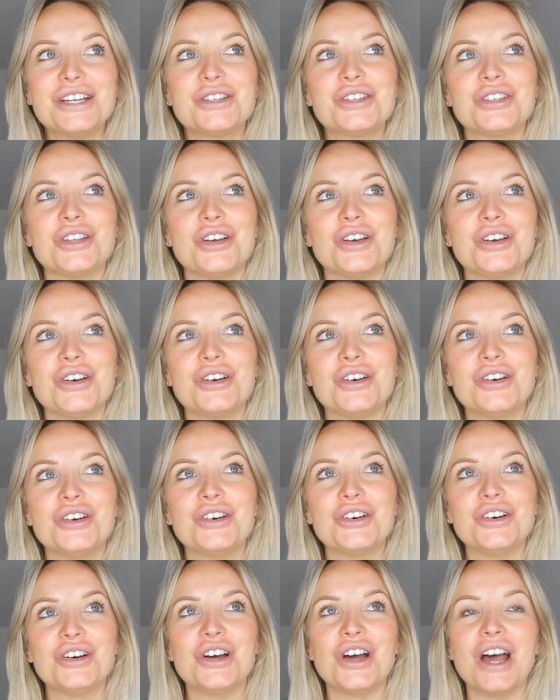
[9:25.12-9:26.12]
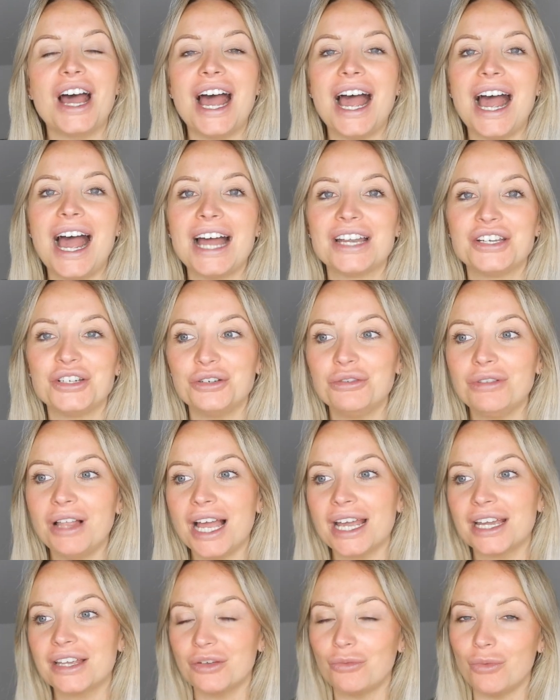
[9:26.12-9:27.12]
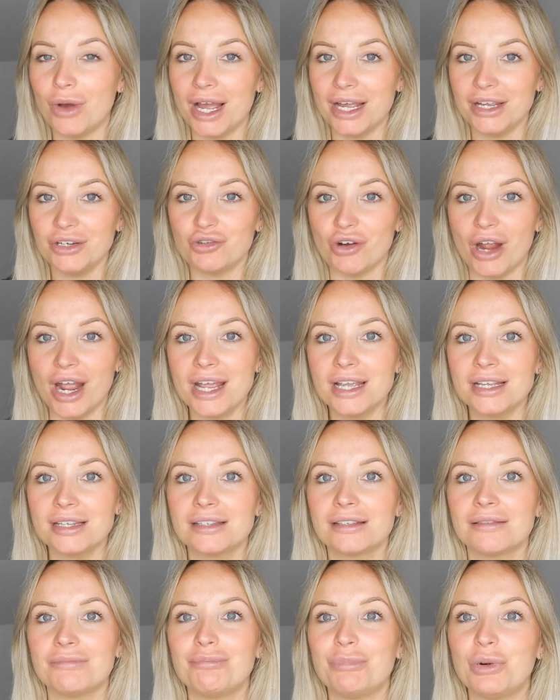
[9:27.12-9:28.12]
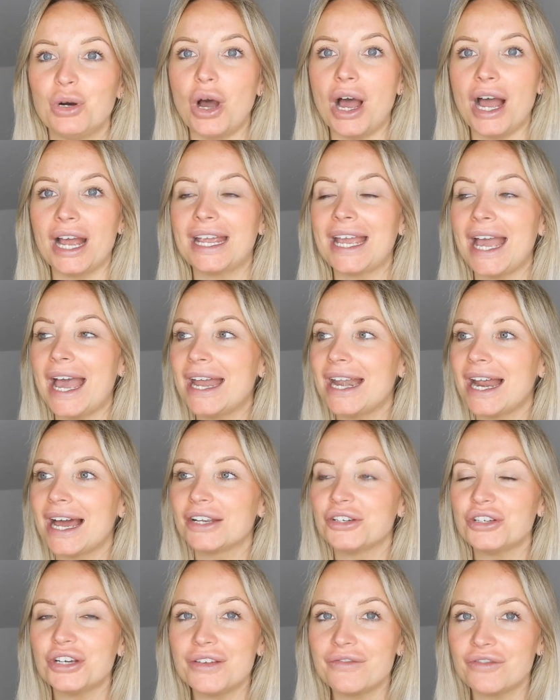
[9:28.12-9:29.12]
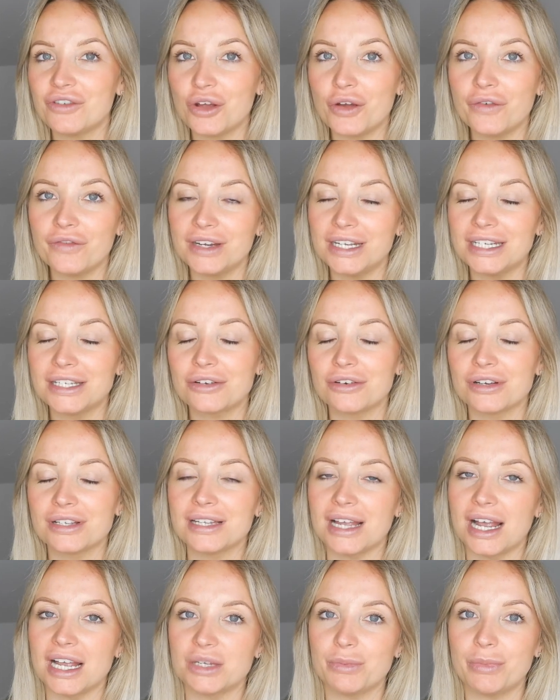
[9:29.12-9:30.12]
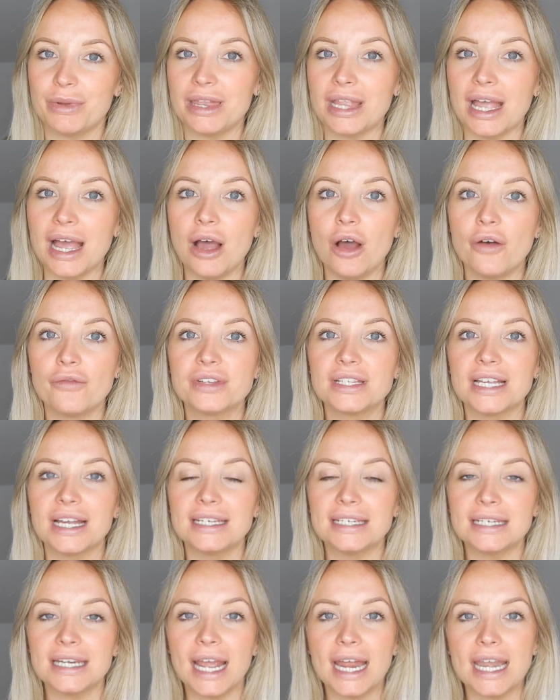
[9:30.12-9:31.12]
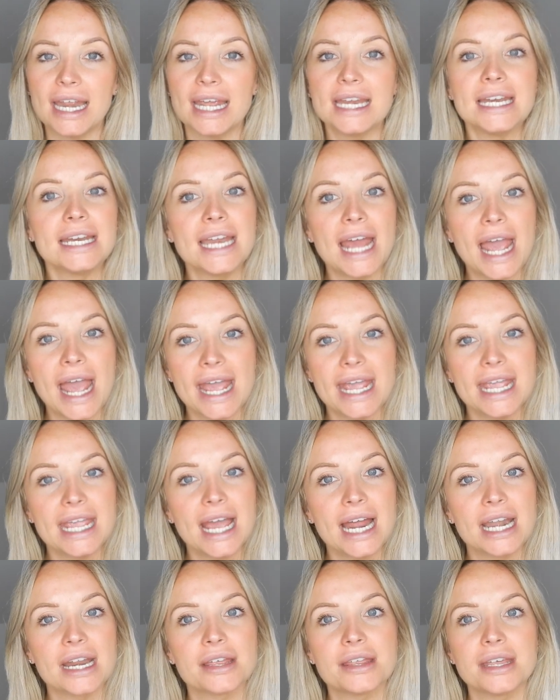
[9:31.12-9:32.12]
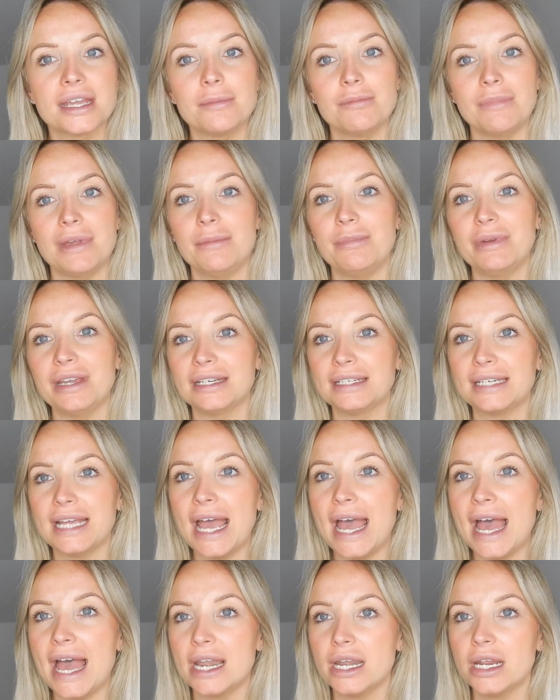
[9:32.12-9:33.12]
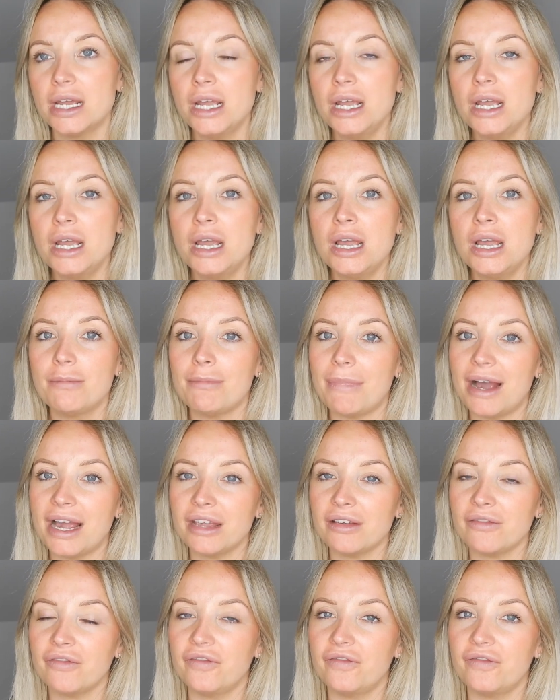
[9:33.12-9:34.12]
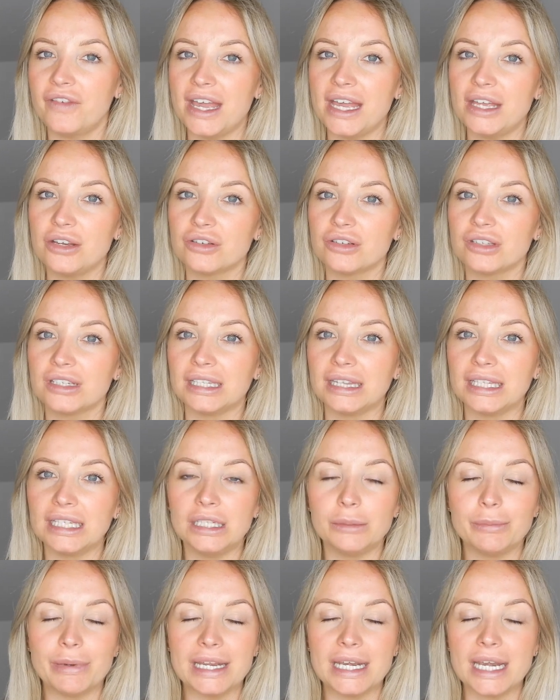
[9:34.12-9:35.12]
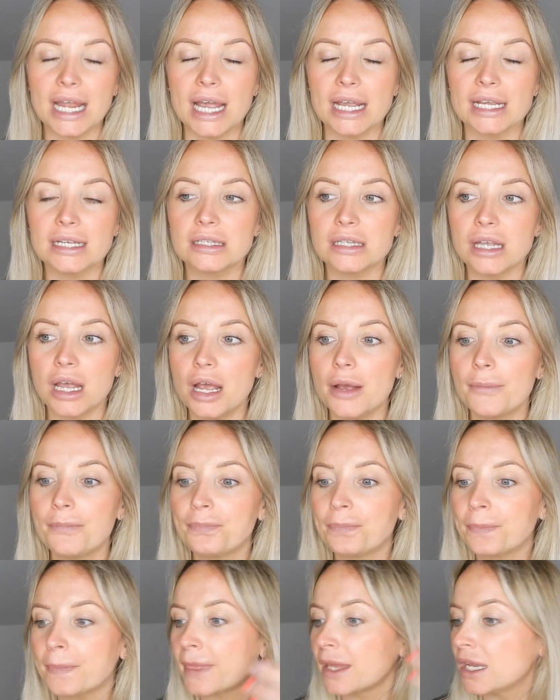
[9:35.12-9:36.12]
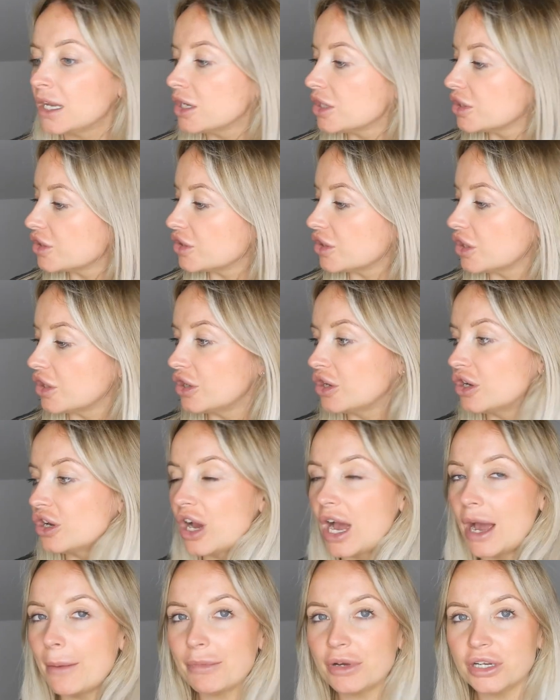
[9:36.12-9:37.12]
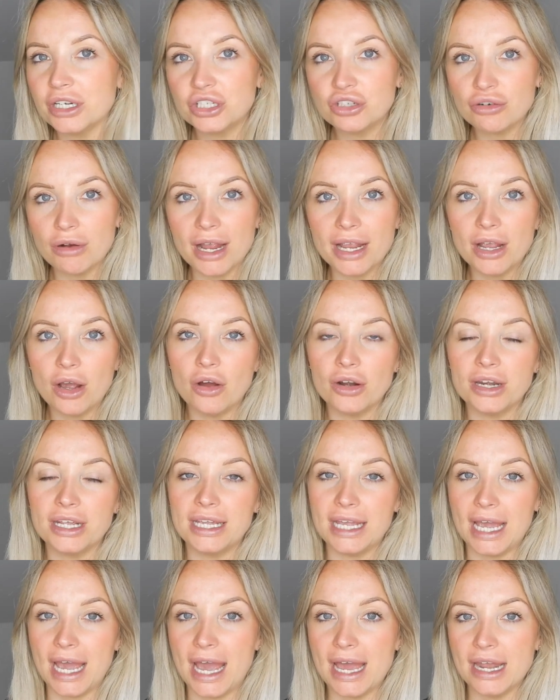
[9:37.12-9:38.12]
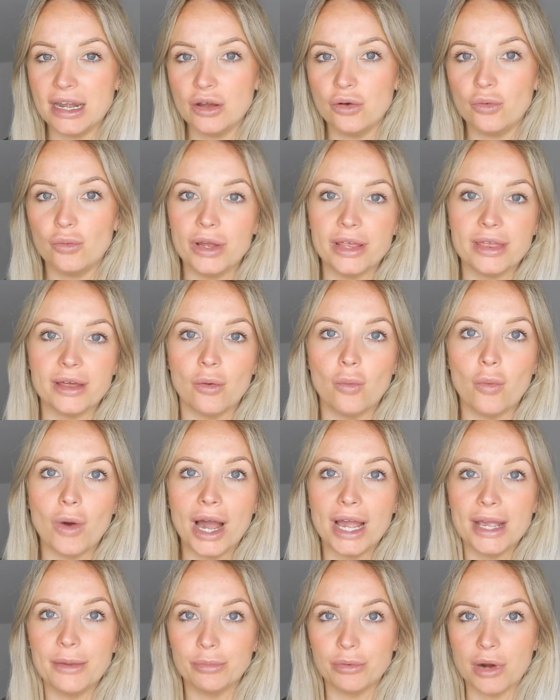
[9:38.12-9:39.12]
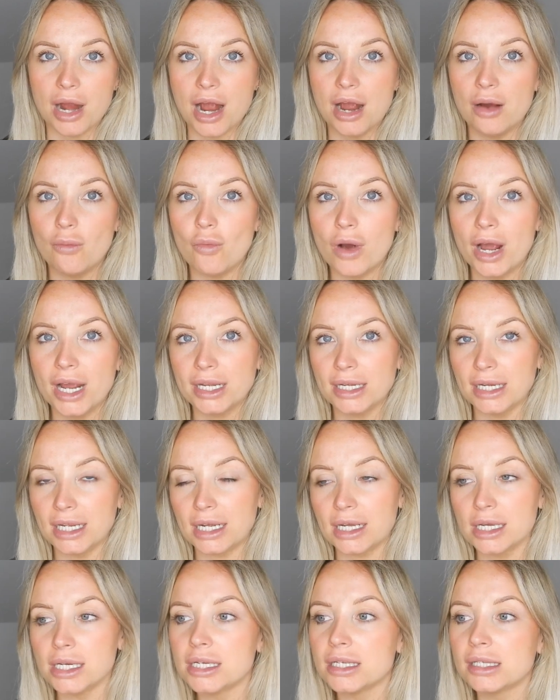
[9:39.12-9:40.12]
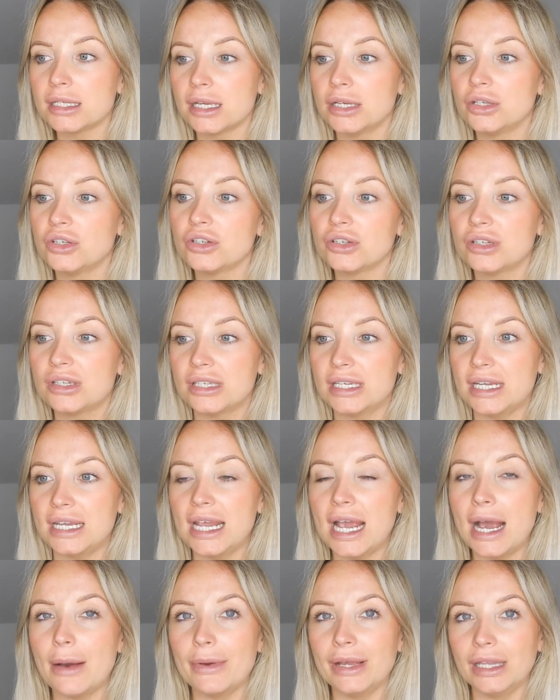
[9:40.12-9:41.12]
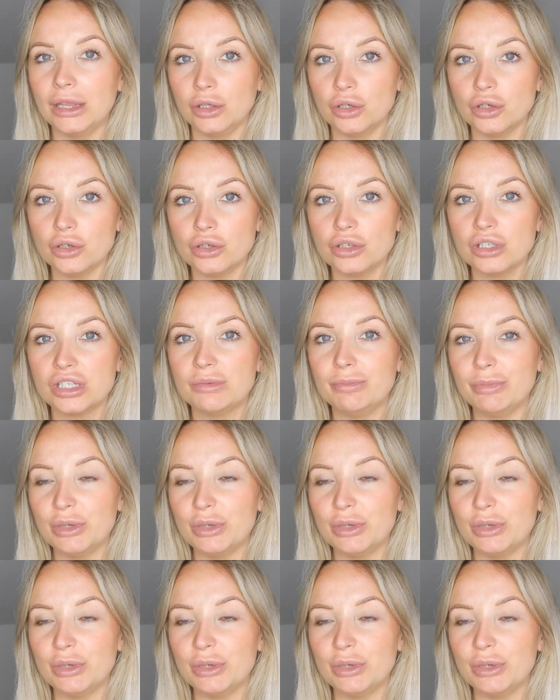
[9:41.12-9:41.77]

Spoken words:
So I do like the white dress, but again, I don't even know if I need to go a size up in that. Obviously, I did get it in an 8, and I think maybe a 10 might fit just a little bit nicer. So I'm going to try it on again with a white bra and white knickers and just see how it looks.